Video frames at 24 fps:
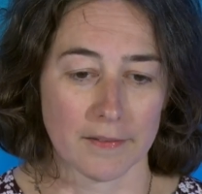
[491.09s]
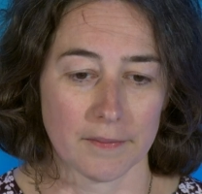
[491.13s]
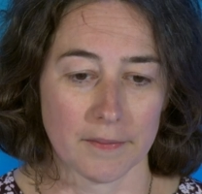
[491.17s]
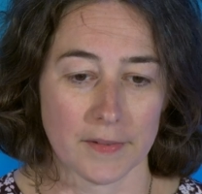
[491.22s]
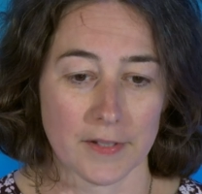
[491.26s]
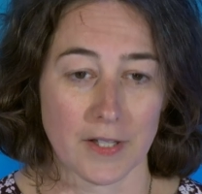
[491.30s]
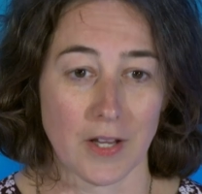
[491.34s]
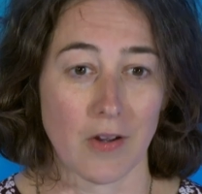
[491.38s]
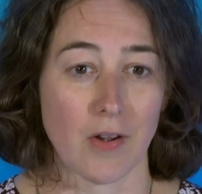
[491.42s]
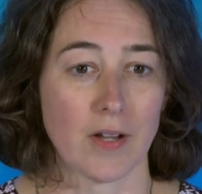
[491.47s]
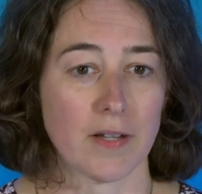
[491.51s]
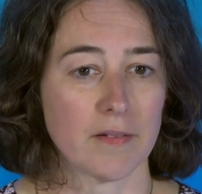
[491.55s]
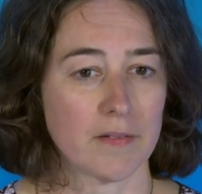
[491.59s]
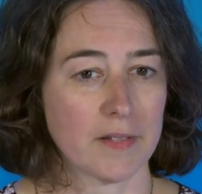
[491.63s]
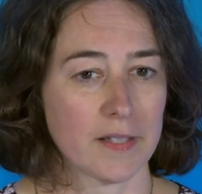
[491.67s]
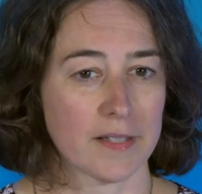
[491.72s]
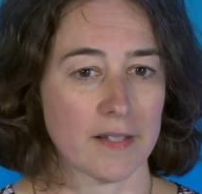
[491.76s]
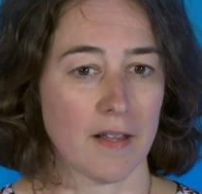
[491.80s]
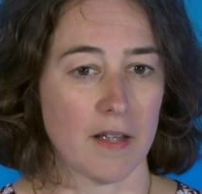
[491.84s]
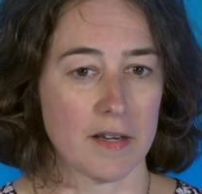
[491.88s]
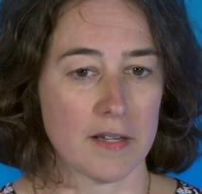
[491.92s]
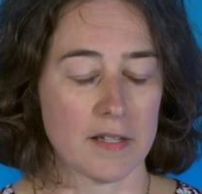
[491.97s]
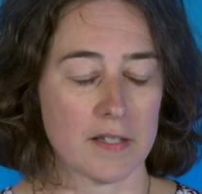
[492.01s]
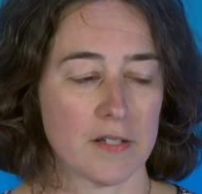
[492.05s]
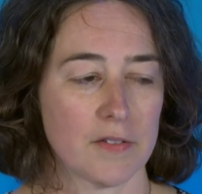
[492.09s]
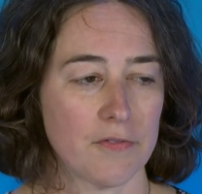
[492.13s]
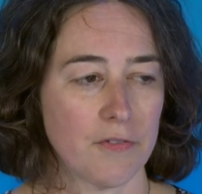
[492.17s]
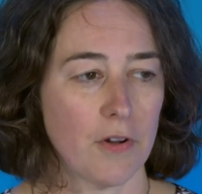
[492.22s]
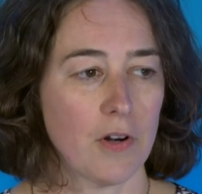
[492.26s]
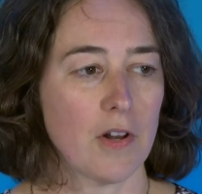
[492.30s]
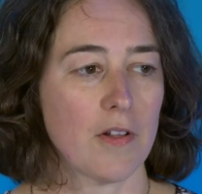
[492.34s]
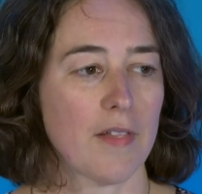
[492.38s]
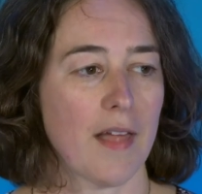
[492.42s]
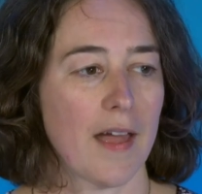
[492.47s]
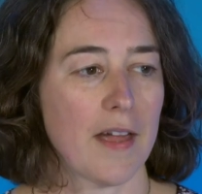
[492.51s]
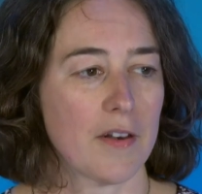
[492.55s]
So I decided to
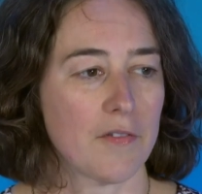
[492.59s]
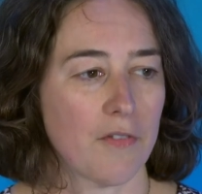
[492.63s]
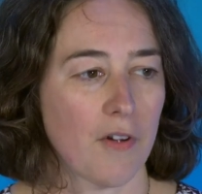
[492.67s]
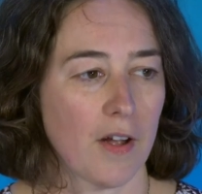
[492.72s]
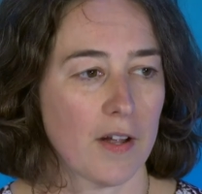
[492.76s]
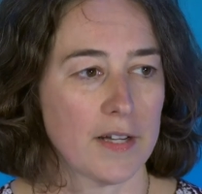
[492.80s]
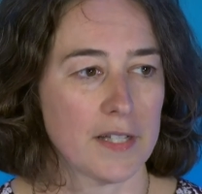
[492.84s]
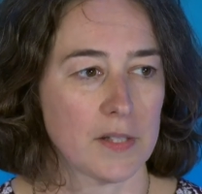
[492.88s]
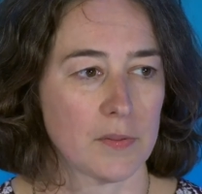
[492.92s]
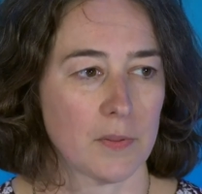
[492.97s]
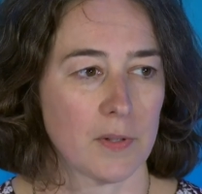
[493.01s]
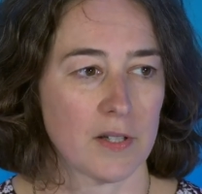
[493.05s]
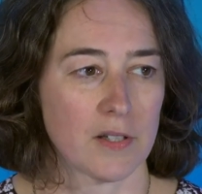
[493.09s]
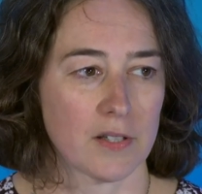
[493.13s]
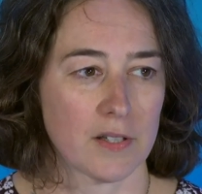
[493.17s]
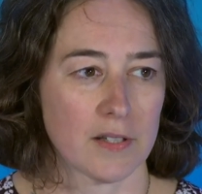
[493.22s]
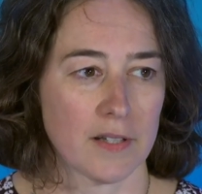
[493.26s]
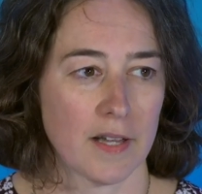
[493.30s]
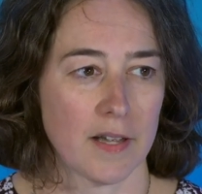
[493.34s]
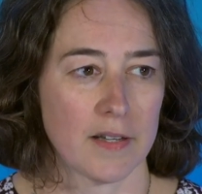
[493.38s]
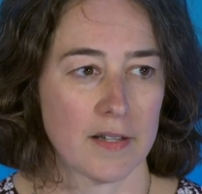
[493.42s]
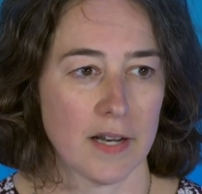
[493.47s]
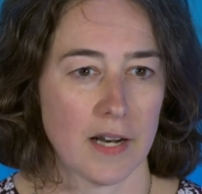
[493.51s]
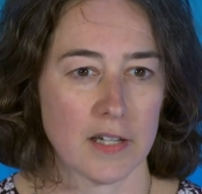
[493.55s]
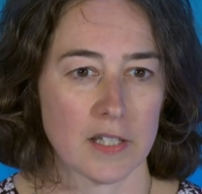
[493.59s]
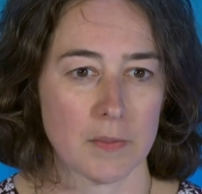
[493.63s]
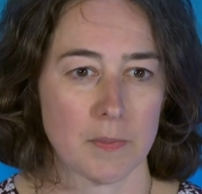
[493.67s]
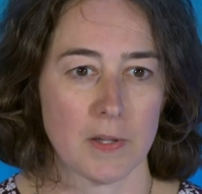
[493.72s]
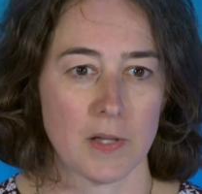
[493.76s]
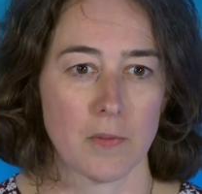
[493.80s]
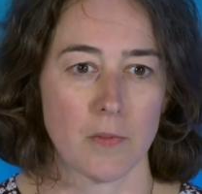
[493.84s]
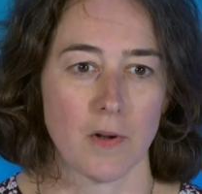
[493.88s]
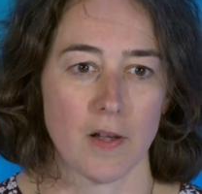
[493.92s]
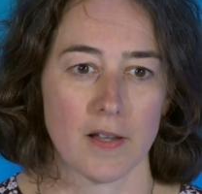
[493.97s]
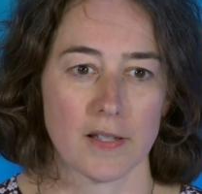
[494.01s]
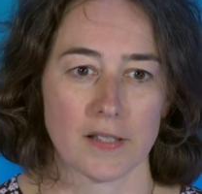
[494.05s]
follow that advice, which turned out to be
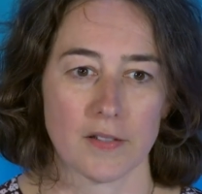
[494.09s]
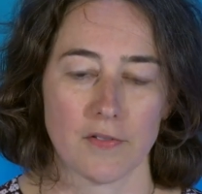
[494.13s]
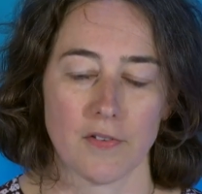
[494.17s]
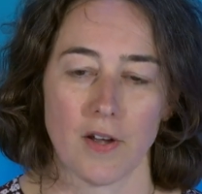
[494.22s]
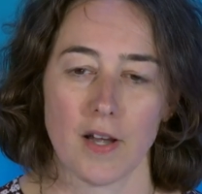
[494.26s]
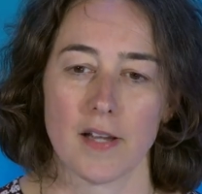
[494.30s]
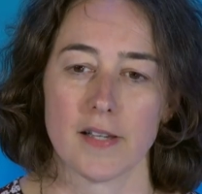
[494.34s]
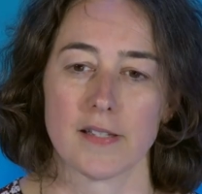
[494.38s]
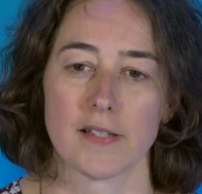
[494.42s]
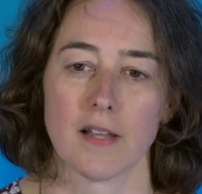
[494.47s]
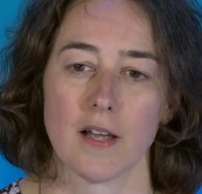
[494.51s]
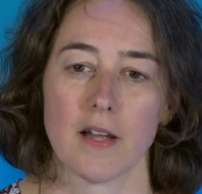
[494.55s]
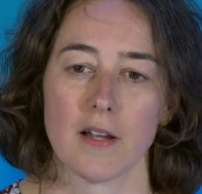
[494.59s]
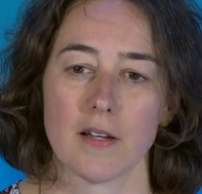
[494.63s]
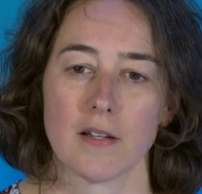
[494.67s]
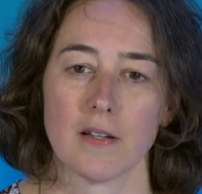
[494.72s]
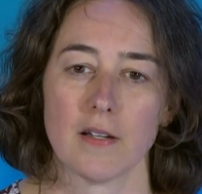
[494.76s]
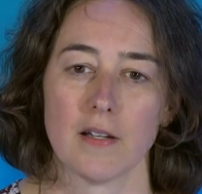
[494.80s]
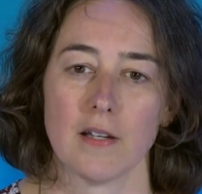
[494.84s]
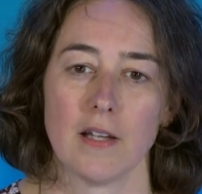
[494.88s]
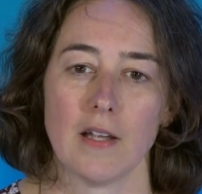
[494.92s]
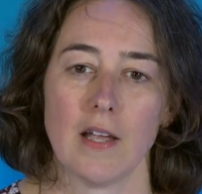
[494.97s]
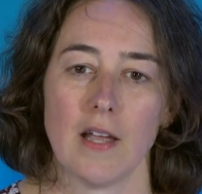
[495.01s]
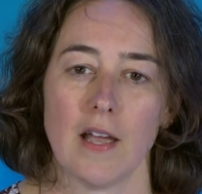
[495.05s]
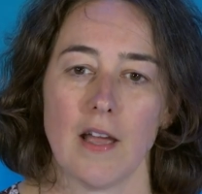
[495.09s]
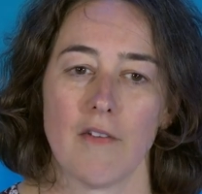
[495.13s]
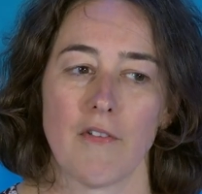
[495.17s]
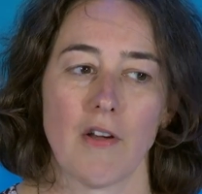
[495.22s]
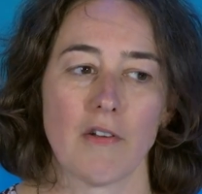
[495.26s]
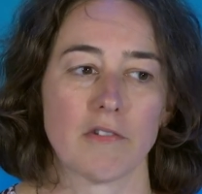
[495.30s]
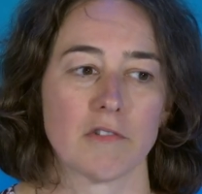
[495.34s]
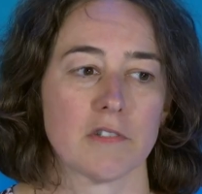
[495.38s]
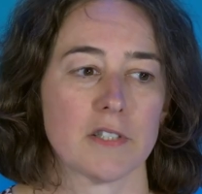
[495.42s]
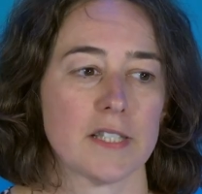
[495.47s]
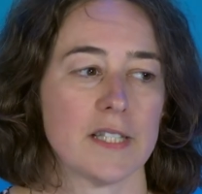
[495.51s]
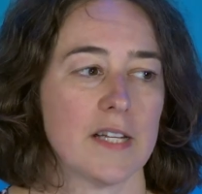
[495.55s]
the worst advice I have
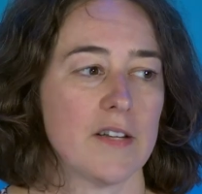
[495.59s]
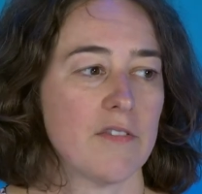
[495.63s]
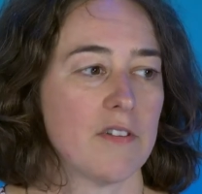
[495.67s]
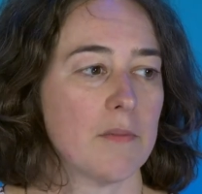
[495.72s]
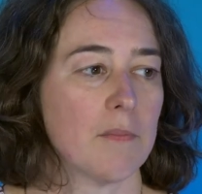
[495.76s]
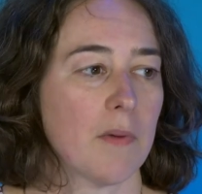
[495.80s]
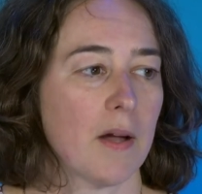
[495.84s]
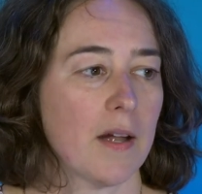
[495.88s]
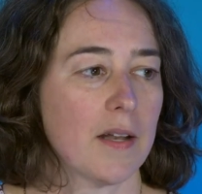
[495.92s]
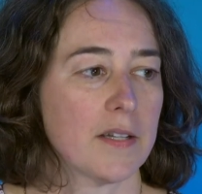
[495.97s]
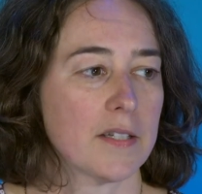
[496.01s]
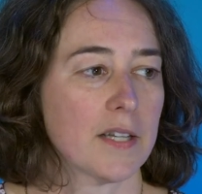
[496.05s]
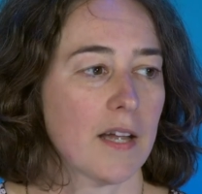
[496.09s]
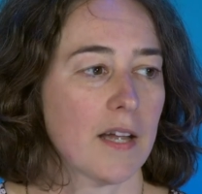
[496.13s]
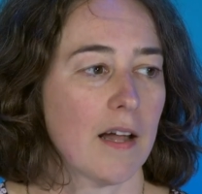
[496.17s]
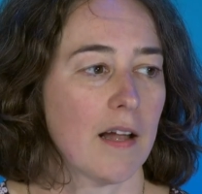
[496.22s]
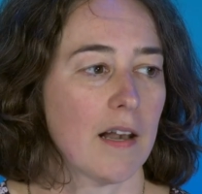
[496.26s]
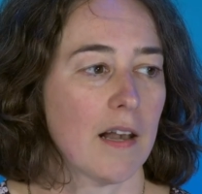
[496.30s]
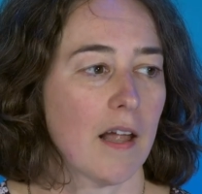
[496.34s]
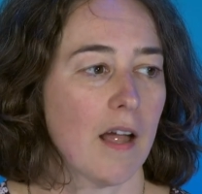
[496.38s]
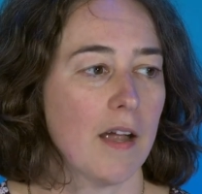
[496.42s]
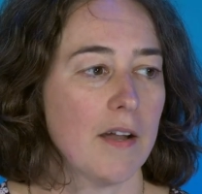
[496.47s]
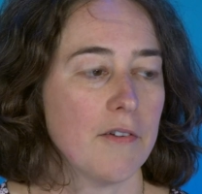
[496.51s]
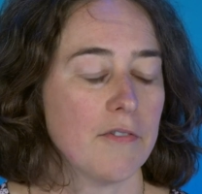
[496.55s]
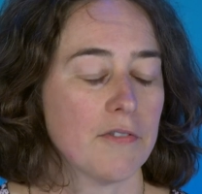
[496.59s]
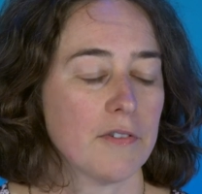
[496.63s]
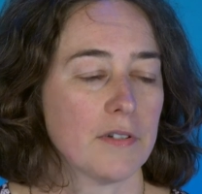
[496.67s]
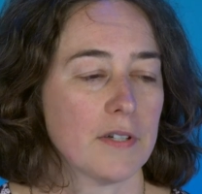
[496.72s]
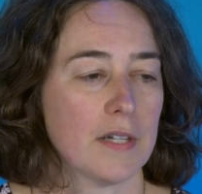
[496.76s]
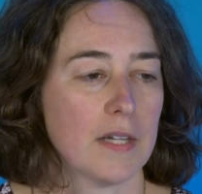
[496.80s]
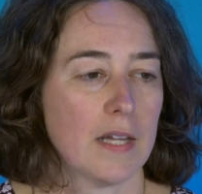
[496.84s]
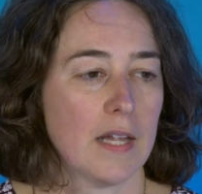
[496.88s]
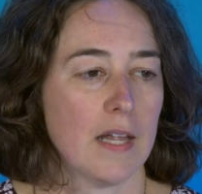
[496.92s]
ever received in my entire life.